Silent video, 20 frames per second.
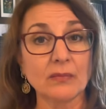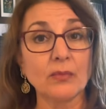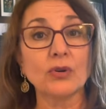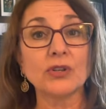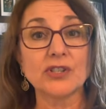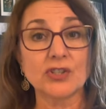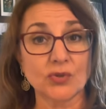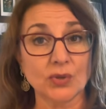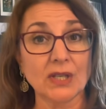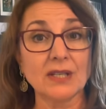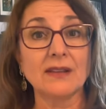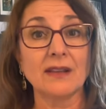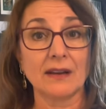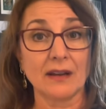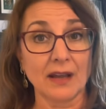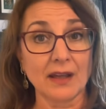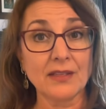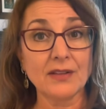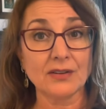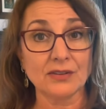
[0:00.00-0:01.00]
more strict than
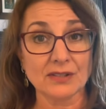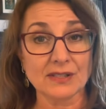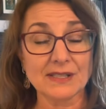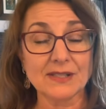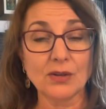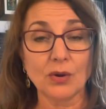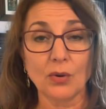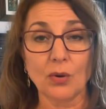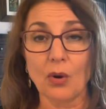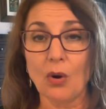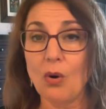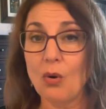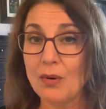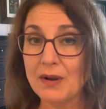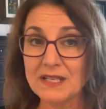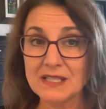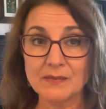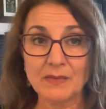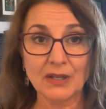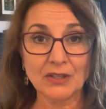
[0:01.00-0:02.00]
others. So
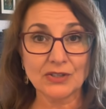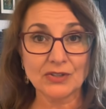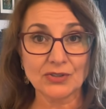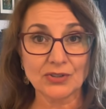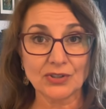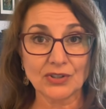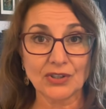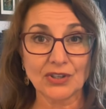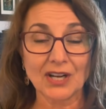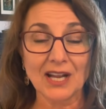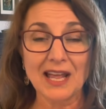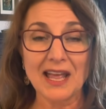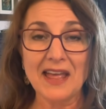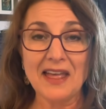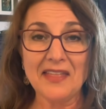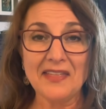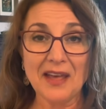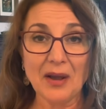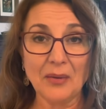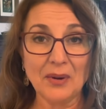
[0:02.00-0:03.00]
always make sure
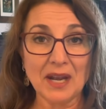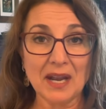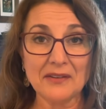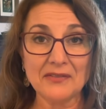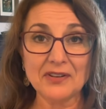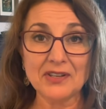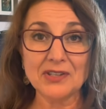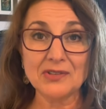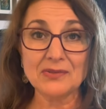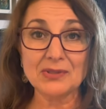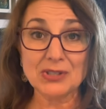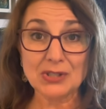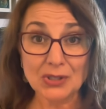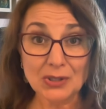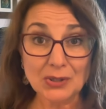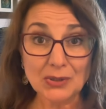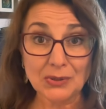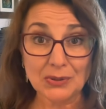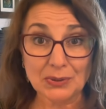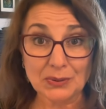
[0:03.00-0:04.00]
that whatever you
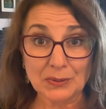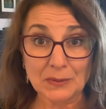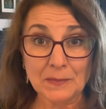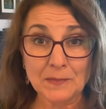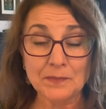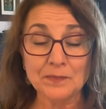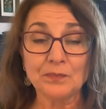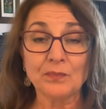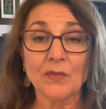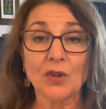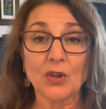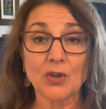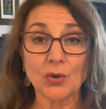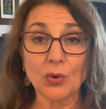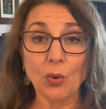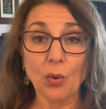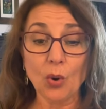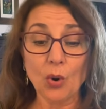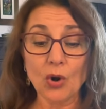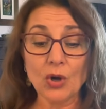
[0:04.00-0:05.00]
do,
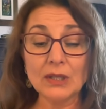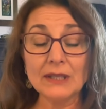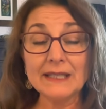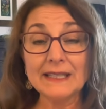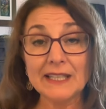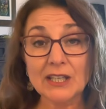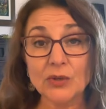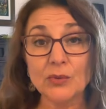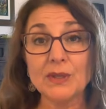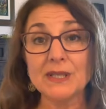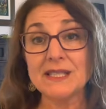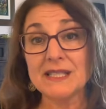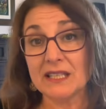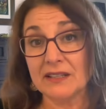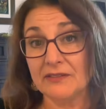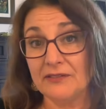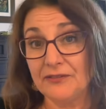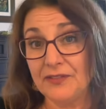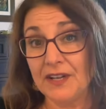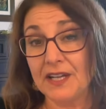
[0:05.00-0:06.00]
your liquids
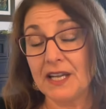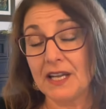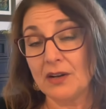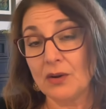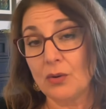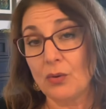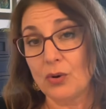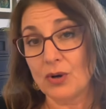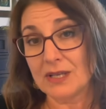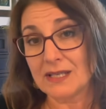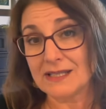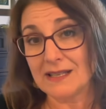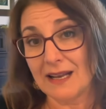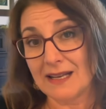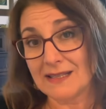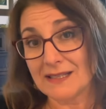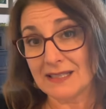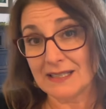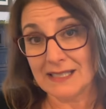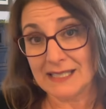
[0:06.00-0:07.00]
can fit in a quart
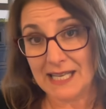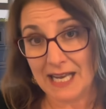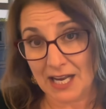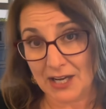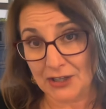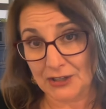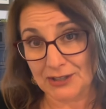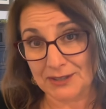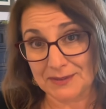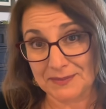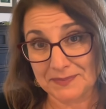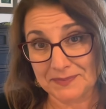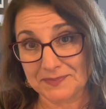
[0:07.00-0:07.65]
size container.